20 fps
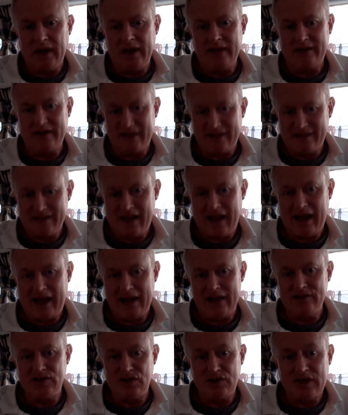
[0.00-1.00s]
It's
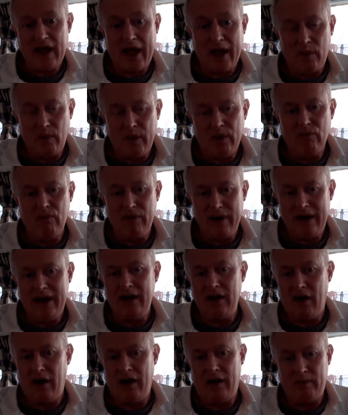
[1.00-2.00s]
exactly as you say, we
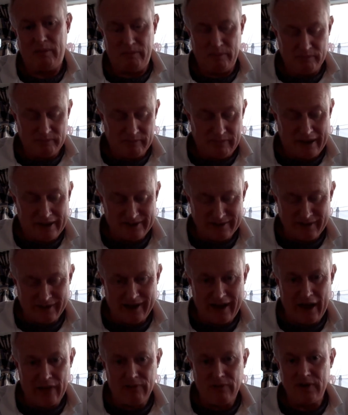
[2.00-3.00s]
really are hunter
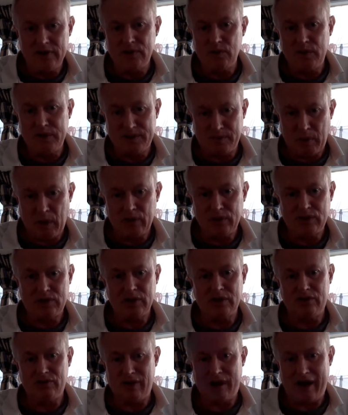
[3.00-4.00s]
gatherers, we're supposed
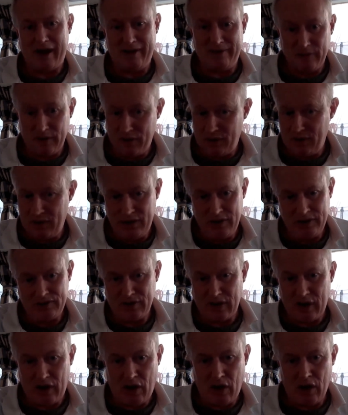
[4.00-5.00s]
to drive the
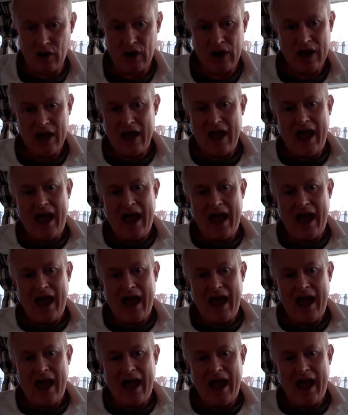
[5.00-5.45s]
herds along,